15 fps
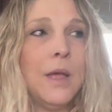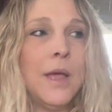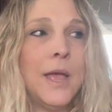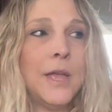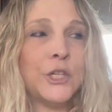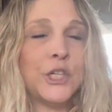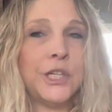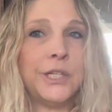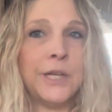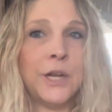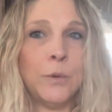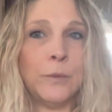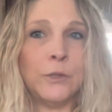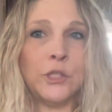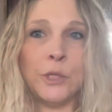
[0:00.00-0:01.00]
And she did
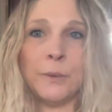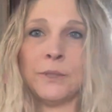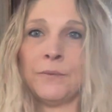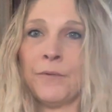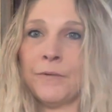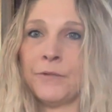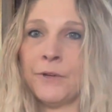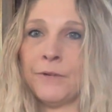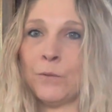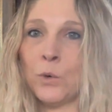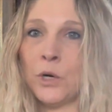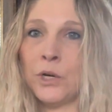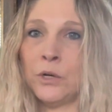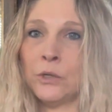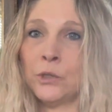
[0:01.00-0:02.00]
it when she was
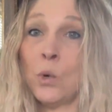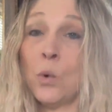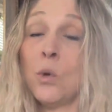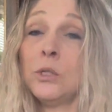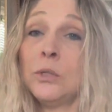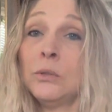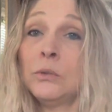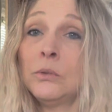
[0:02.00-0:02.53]
54 years old.